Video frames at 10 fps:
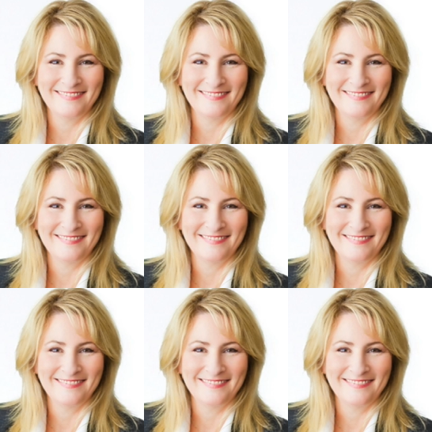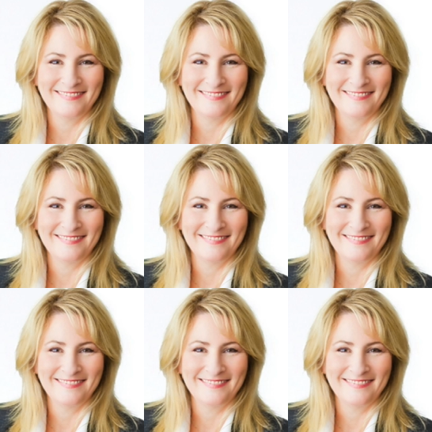
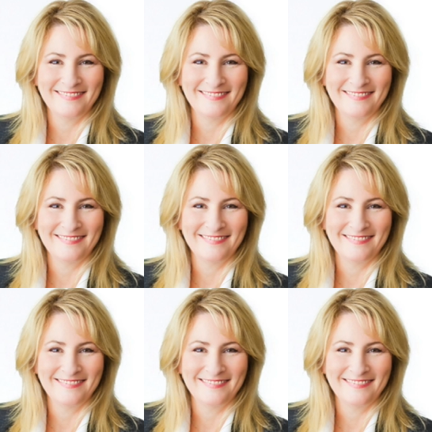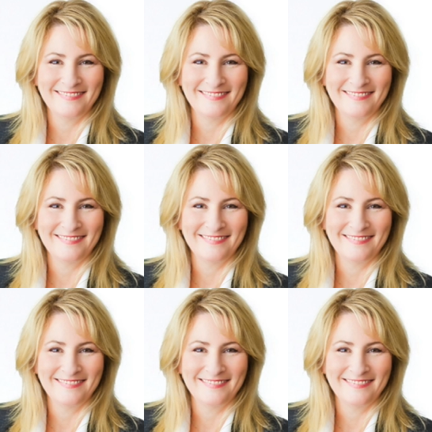
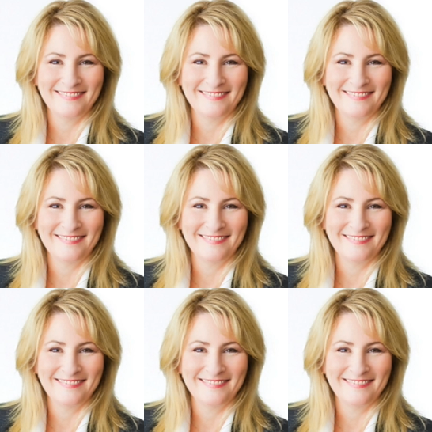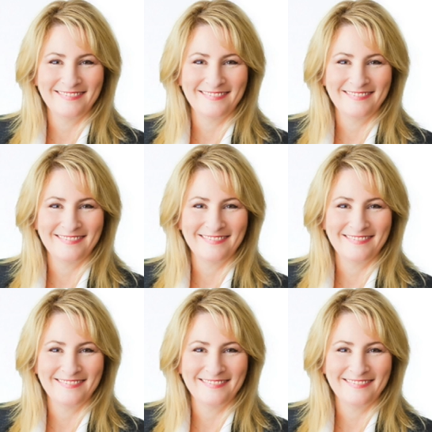
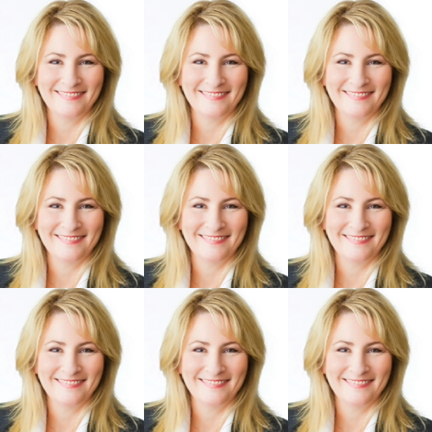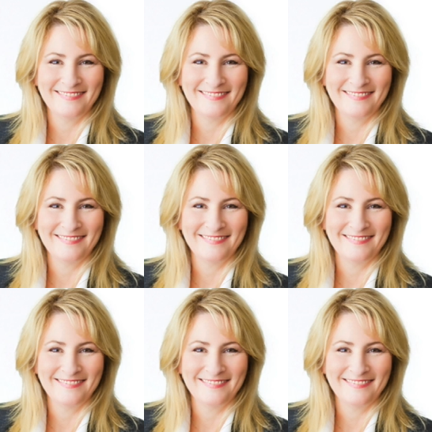
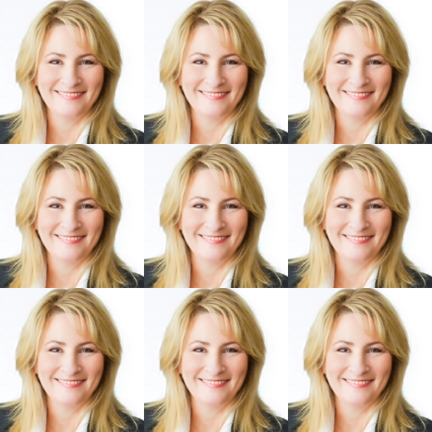This is a still picture; no speech is visible.